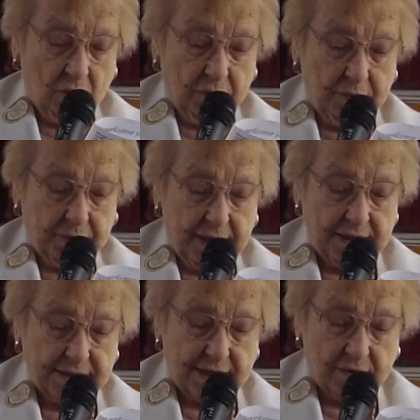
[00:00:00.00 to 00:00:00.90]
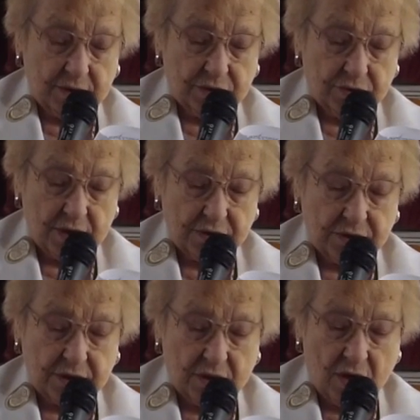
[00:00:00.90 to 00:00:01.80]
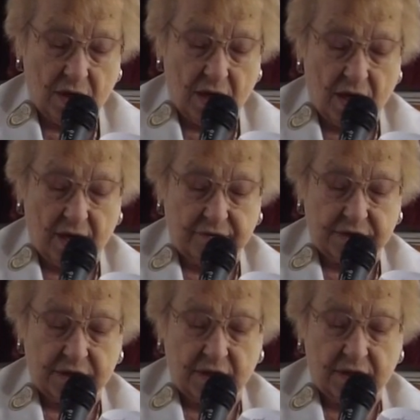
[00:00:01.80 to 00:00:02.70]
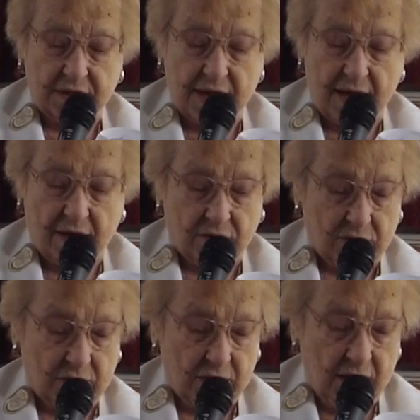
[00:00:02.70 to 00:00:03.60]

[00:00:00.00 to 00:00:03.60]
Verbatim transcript: We place our trust in our lives in the Tao,